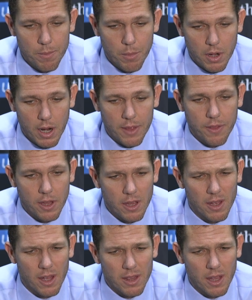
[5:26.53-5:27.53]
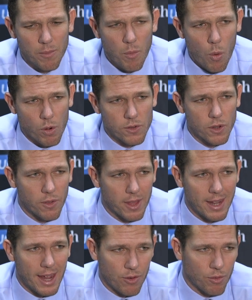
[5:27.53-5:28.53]
But I think more so
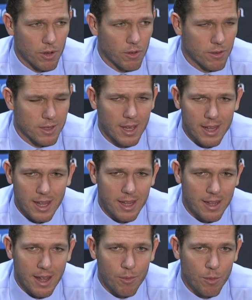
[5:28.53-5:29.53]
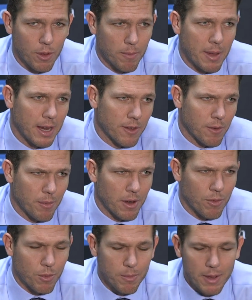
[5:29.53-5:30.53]
than that drill, saying that really made us a
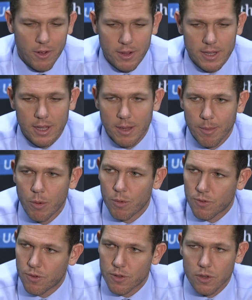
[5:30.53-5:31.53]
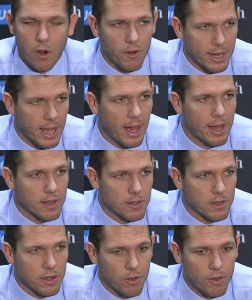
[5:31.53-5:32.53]
better rebounding team, it was just our
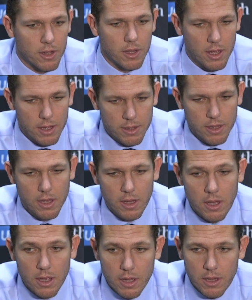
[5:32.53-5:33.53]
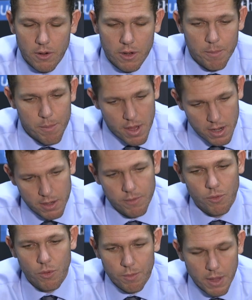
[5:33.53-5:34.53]
guys. You know, they're a
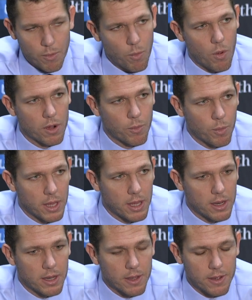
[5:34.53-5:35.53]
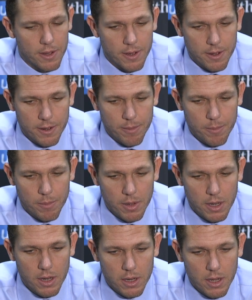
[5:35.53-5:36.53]
competitive group. They want to win,
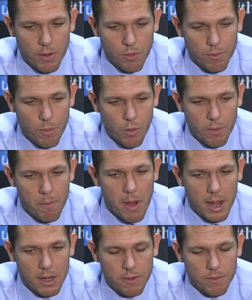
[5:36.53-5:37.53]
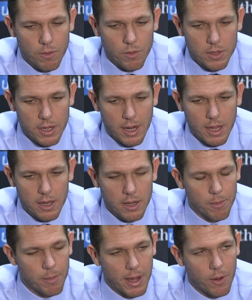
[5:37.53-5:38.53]
and they were more mindful tonight
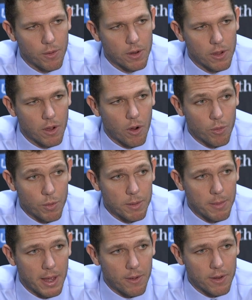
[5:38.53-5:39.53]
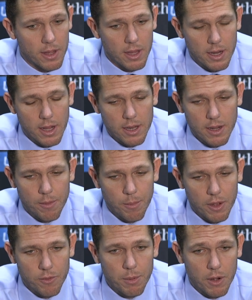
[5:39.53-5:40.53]
about our rebounding, and they did a
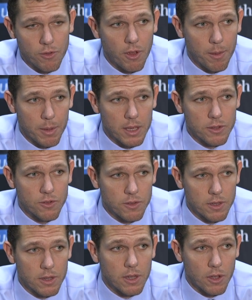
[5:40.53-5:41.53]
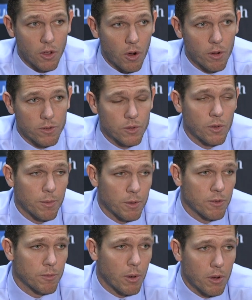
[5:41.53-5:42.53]
much better job. Yes, the guards doing,
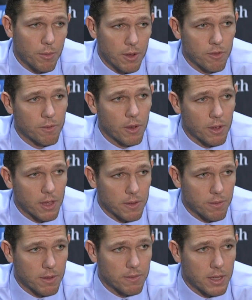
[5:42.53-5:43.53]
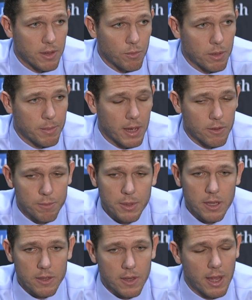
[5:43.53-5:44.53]
which is part of why JaVale gets 15 rebounds,
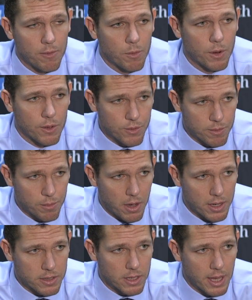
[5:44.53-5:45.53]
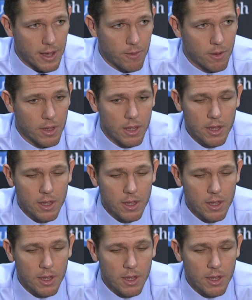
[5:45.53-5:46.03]
because everyone else is boxing out.